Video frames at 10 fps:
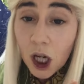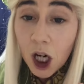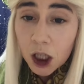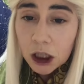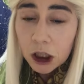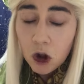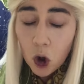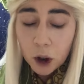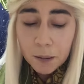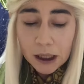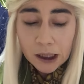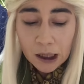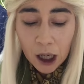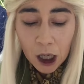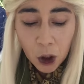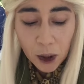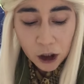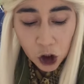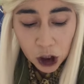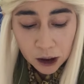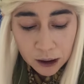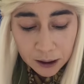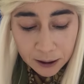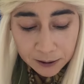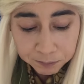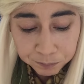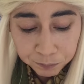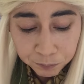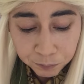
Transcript: got an anonymous question um,